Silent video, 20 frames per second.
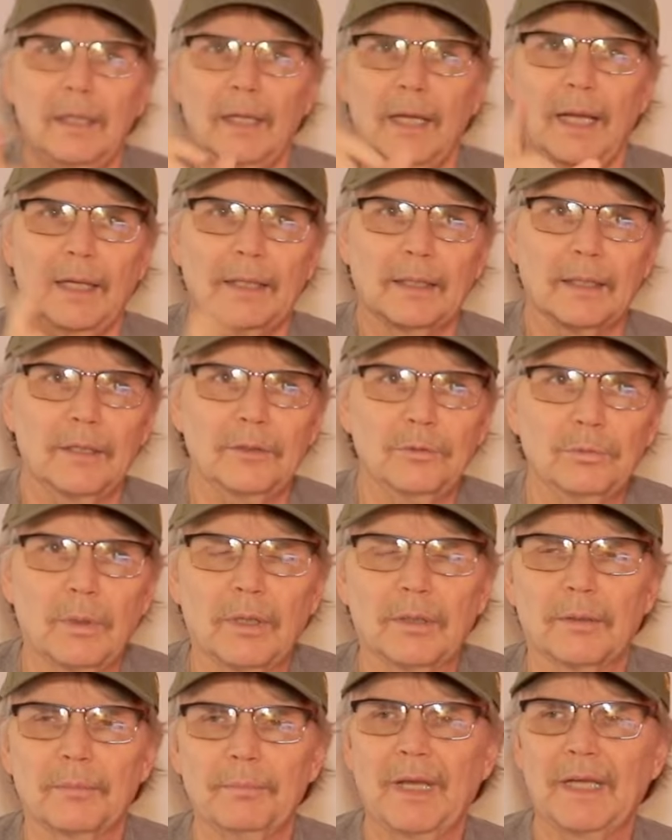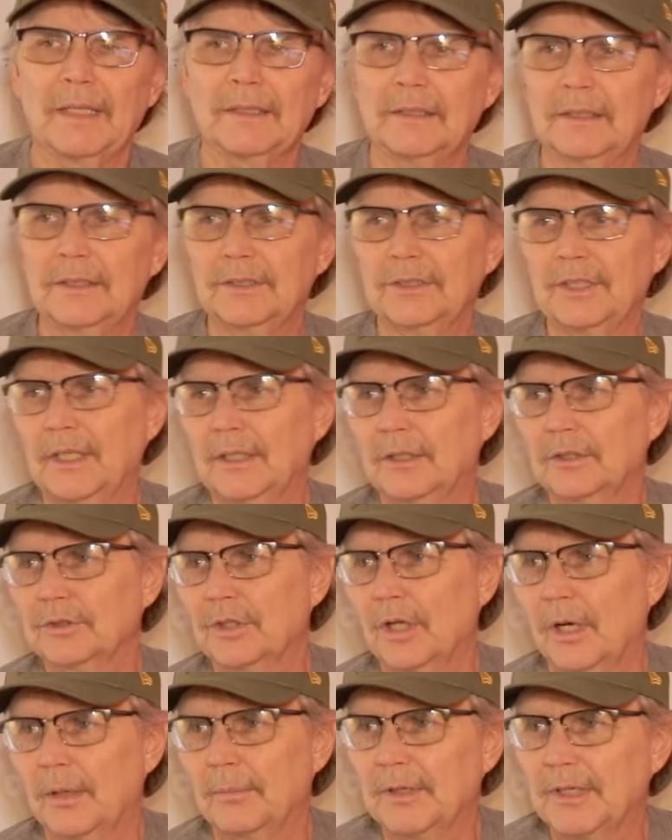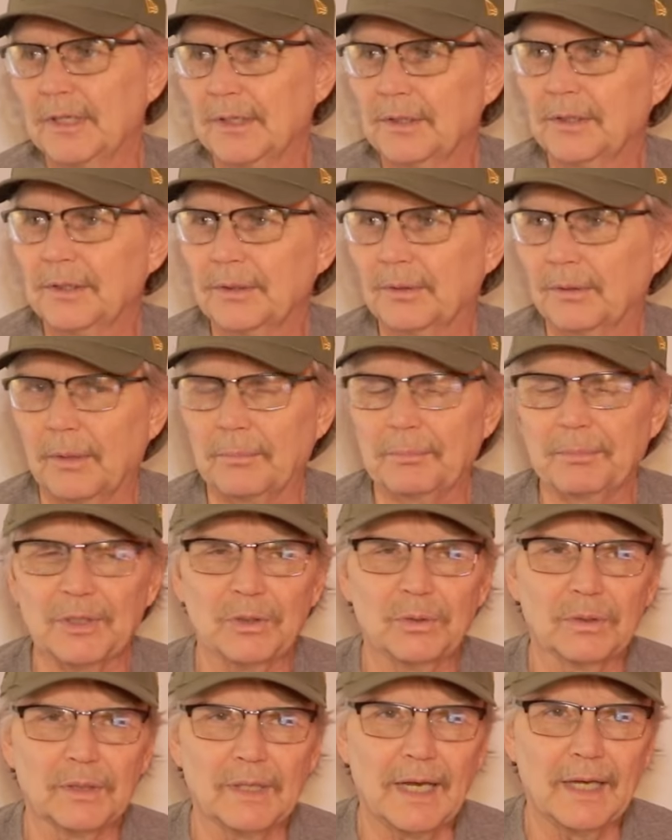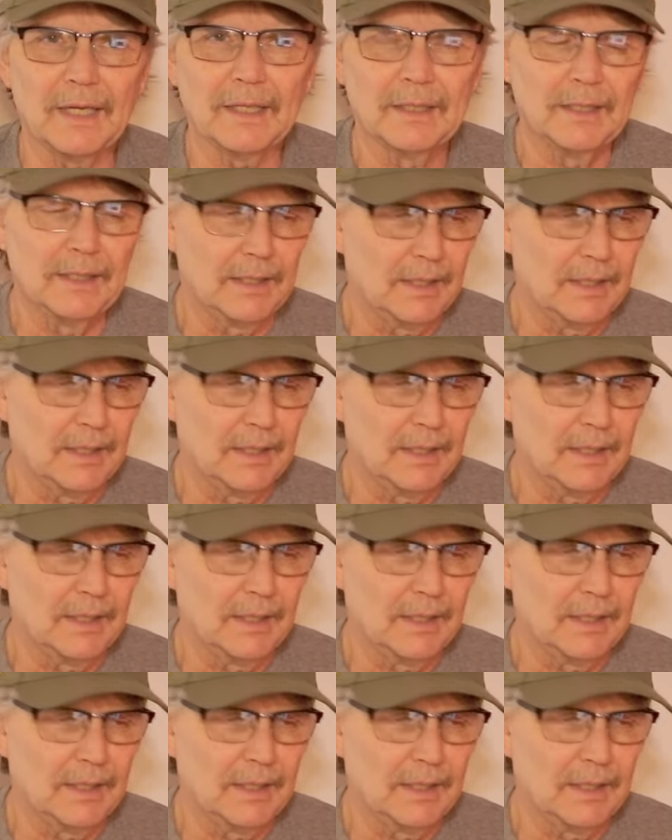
Hi guys, welcome back to the channel. Tom here, grumpy old guy.